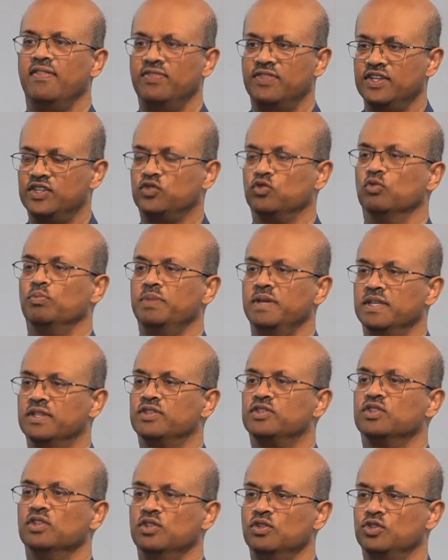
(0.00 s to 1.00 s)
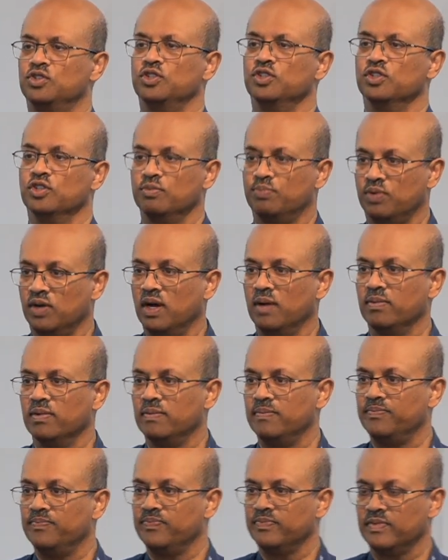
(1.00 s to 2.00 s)
and this will be the solution to the
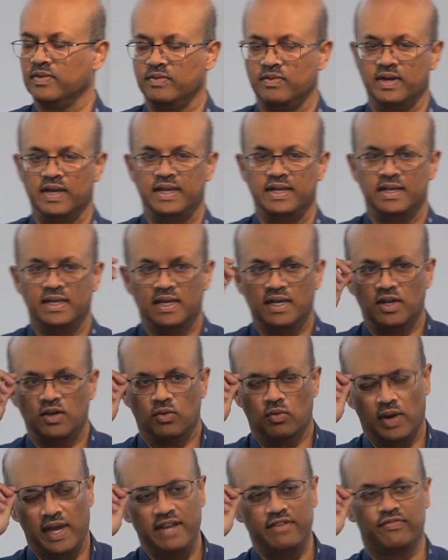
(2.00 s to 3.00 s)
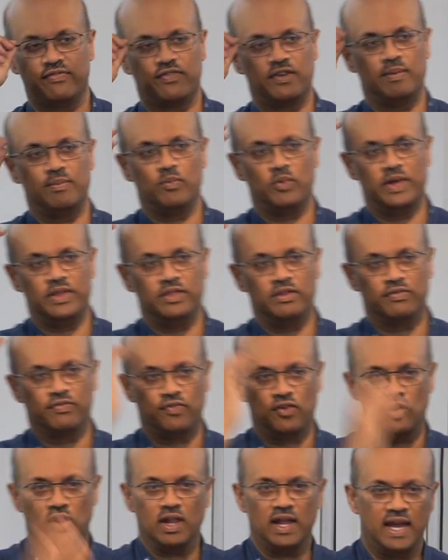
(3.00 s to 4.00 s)
problem, right? right from when the
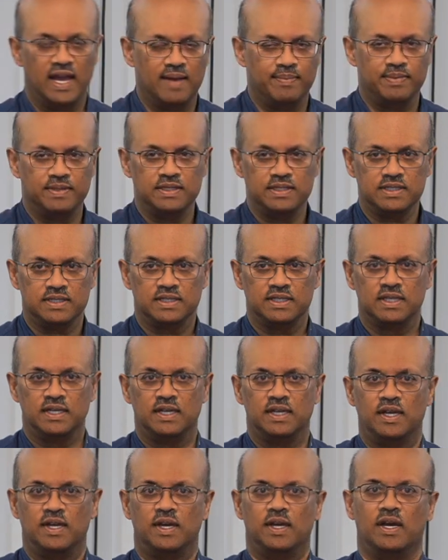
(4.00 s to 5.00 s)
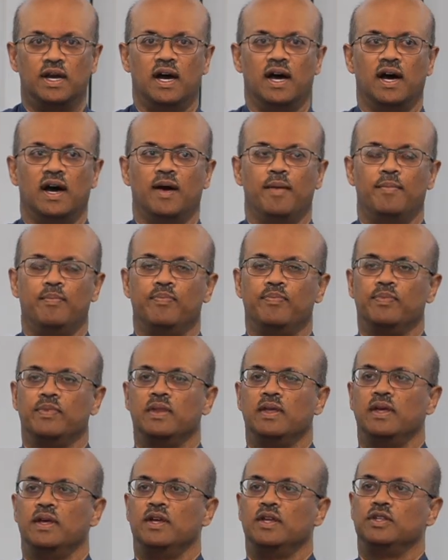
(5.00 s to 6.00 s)
fall happened, um,
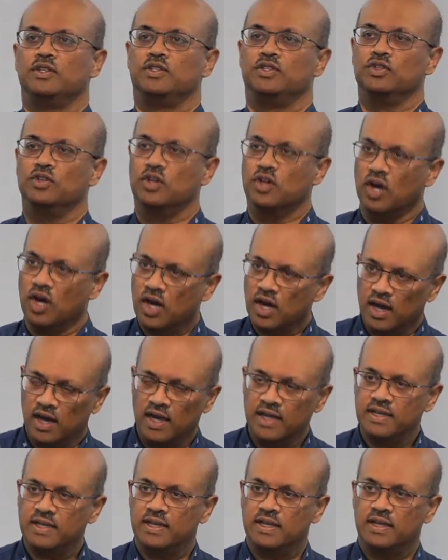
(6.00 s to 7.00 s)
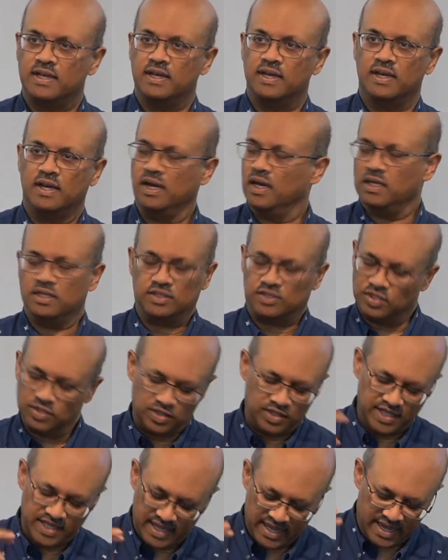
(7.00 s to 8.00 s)
to God, uh,
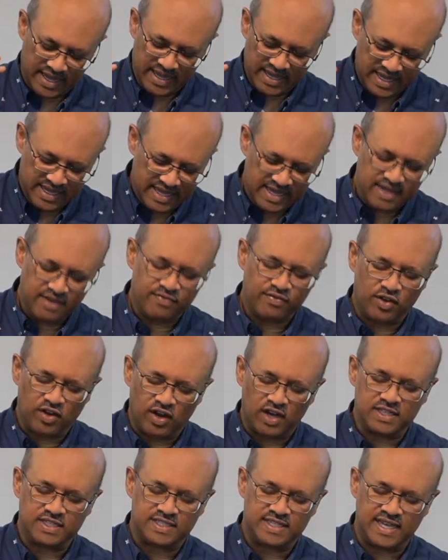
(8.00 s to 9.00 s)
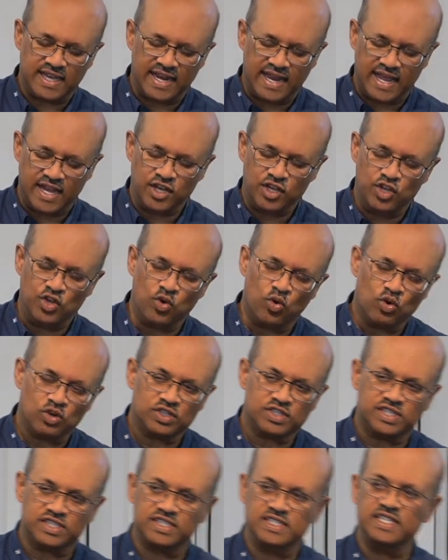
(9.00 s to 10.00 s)
to Eve, God said, and
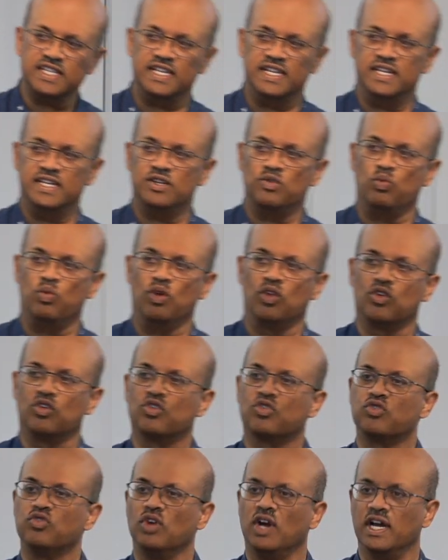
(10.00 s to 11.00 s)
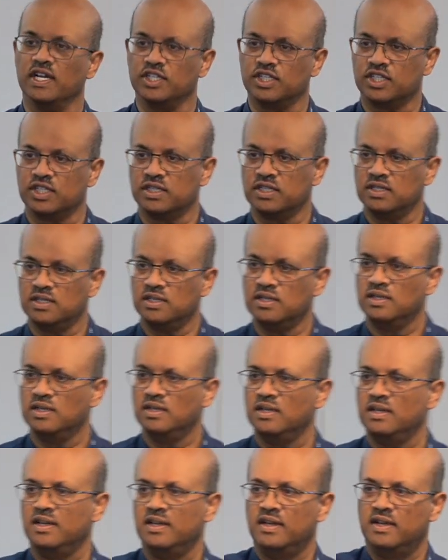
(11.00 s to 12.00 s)
your seed will crush
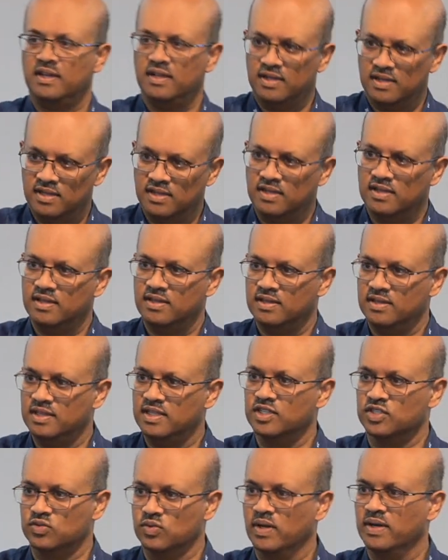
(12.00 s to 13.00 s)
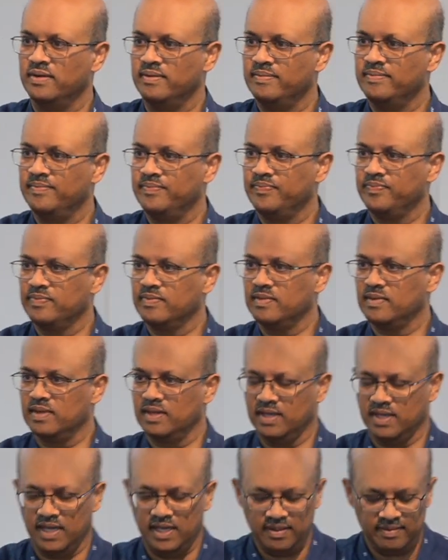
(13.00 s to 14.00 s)
this one.
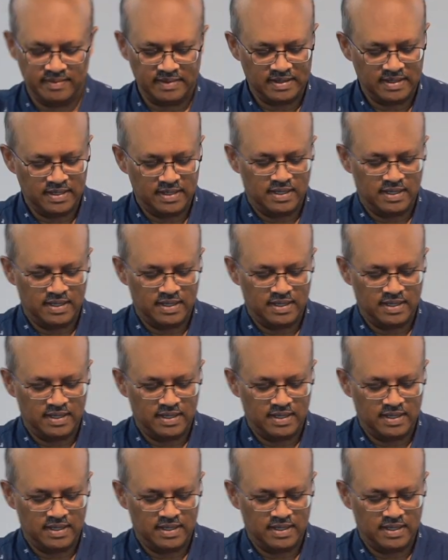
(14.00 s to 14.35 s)
Okay?